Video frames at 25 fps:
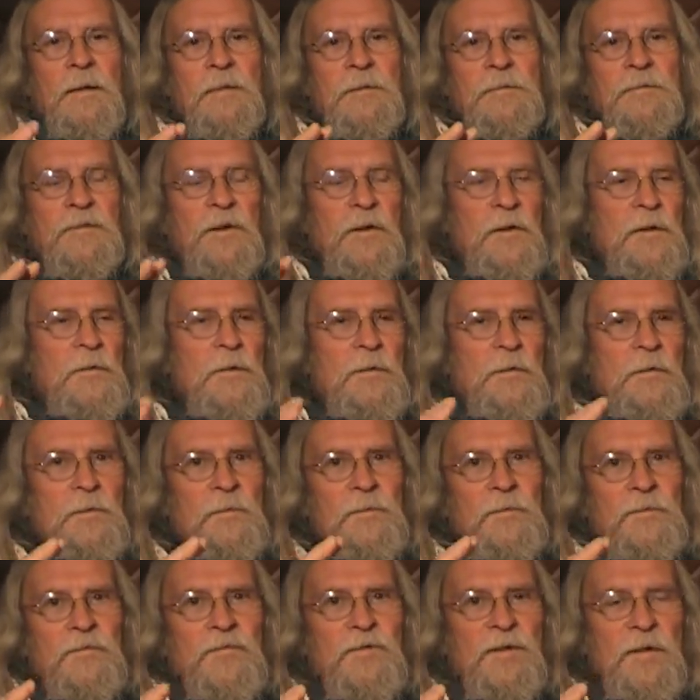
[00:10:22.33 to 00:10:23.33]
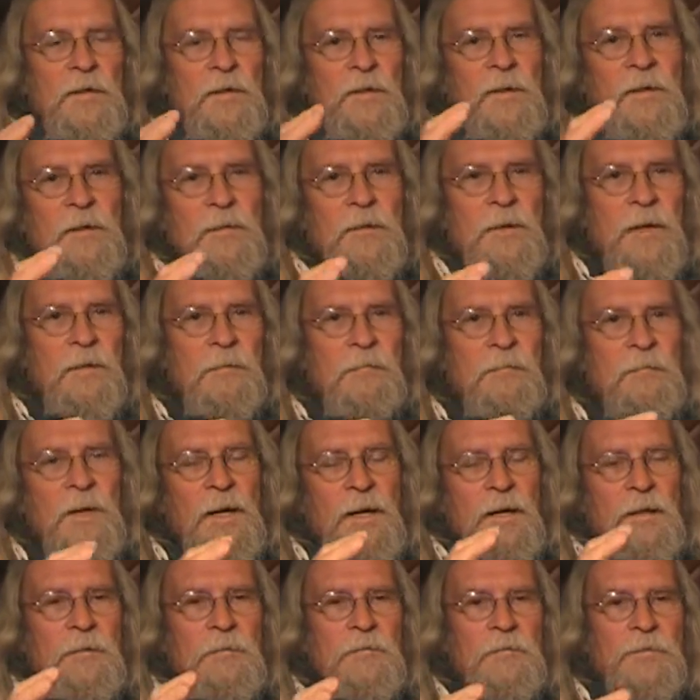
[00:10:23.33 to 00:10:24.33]
tunnels and
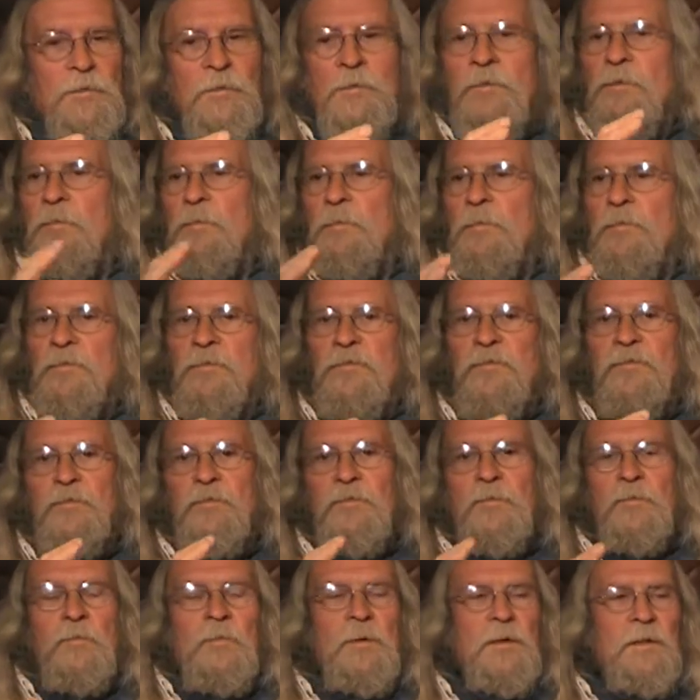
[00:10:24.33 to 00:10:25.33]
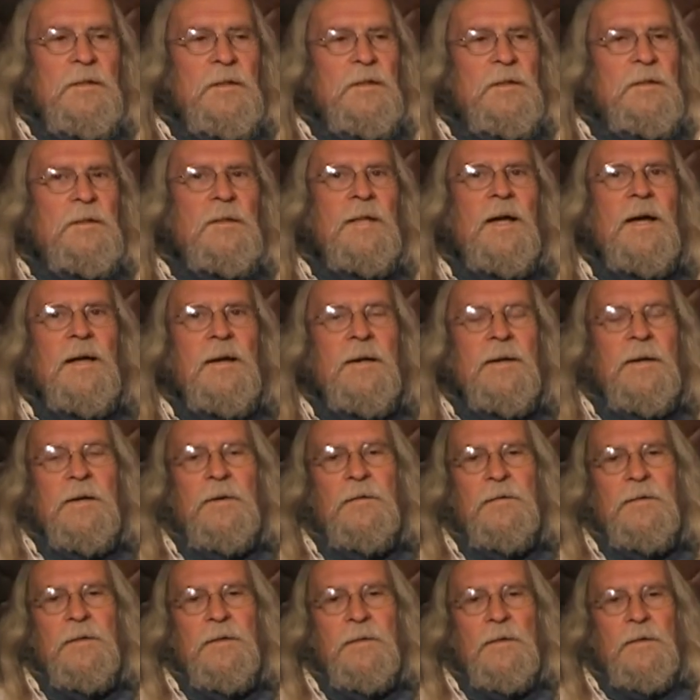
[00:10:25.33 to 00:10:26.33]
make rooms within that
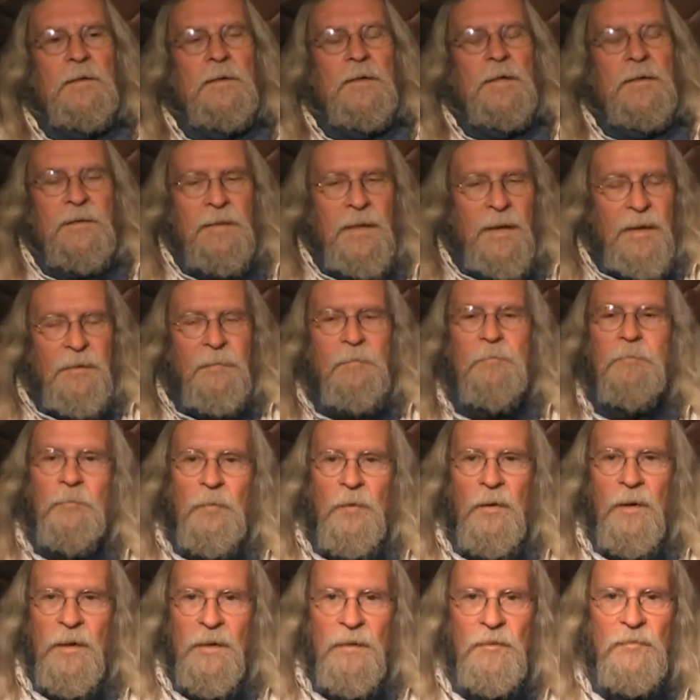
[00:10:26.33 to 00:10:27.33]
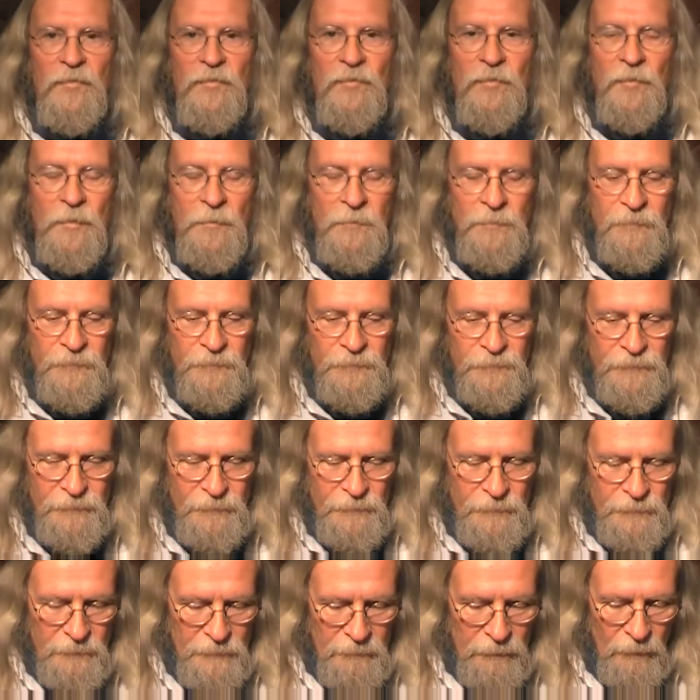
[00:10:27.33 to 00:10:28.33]
area. And that place
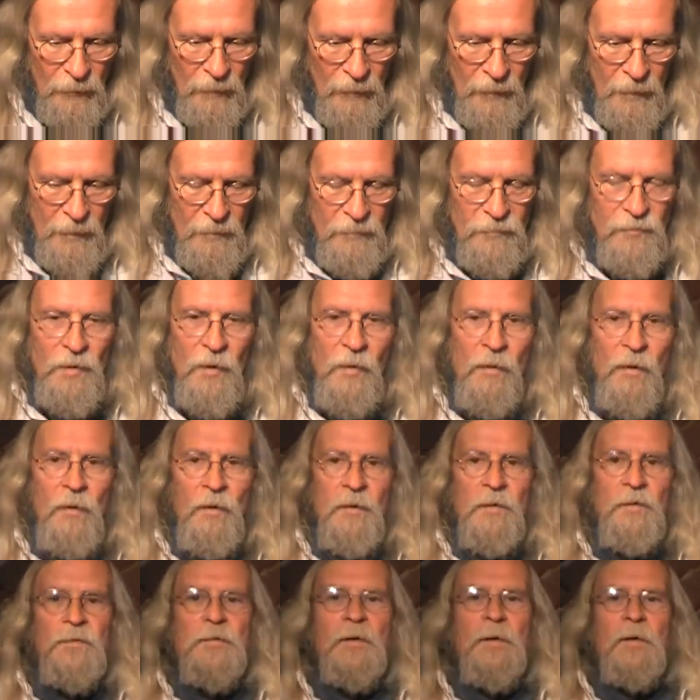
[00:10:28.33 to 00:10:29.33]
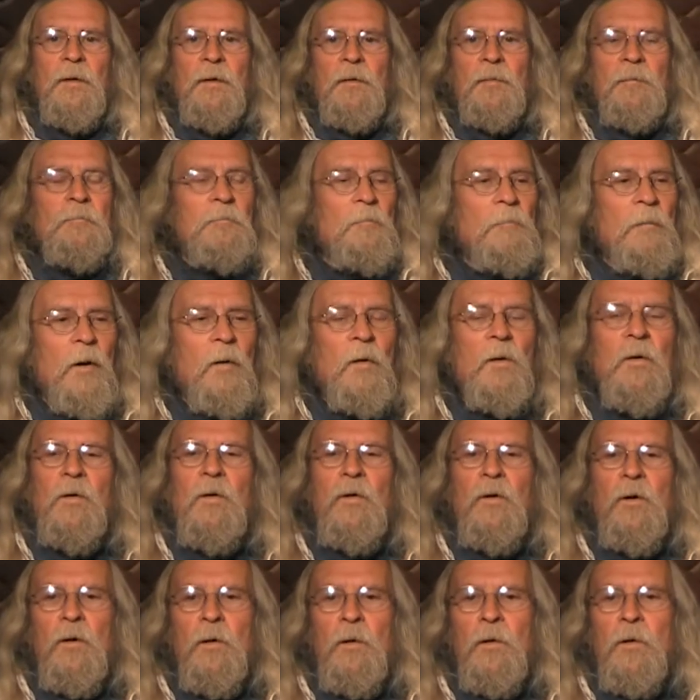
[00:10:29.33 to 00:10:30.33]
is called the
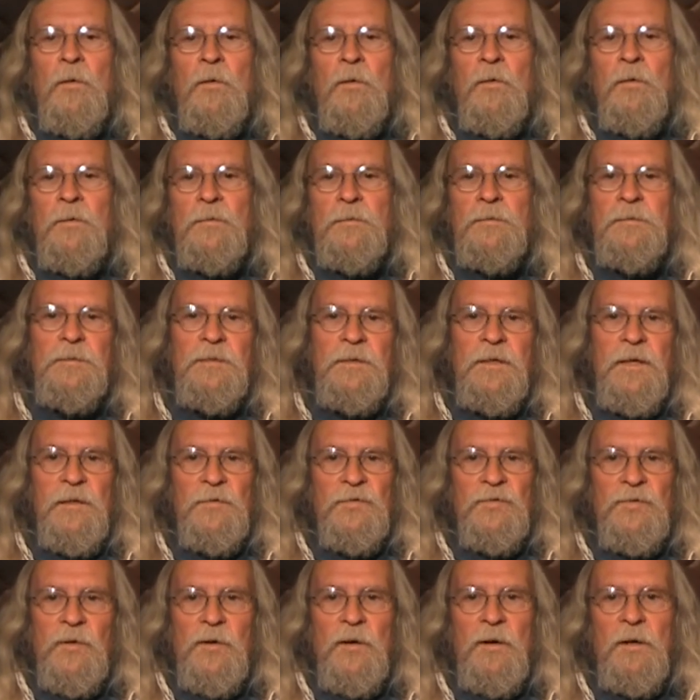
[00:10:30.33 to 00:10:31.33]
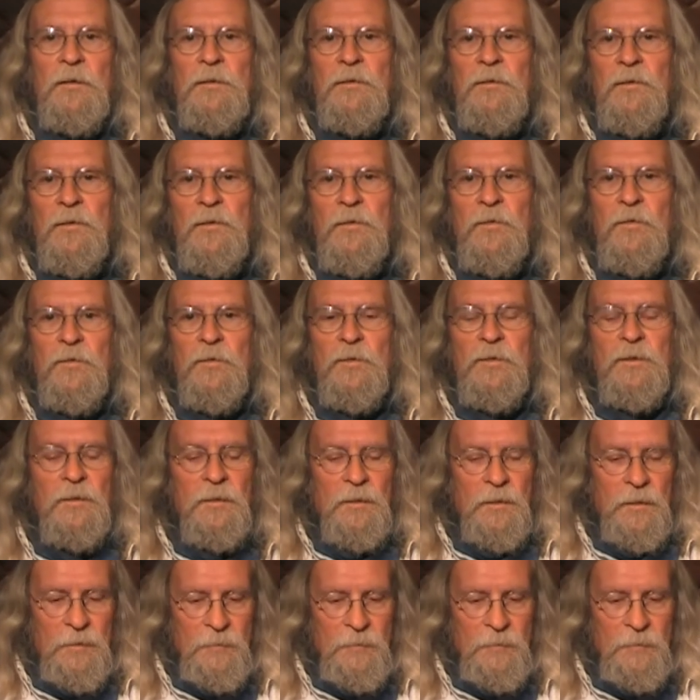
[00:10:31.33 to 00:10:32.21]
Moho discontinuity.